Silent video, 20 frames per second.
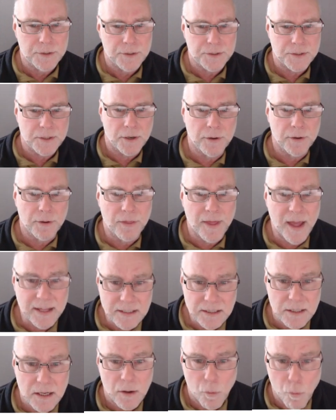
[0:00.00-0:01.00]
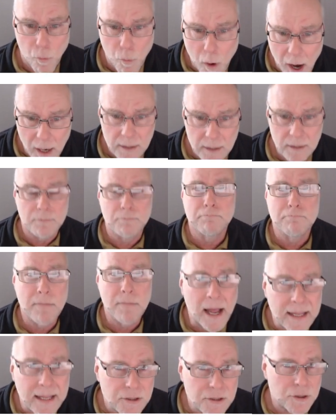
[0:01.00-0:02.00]
So, that's one
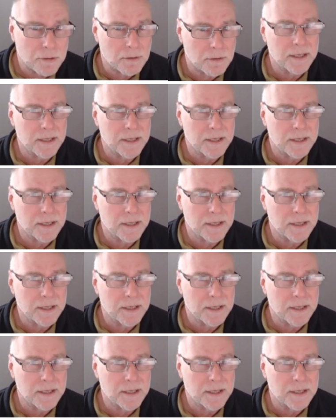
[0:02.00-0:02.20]
major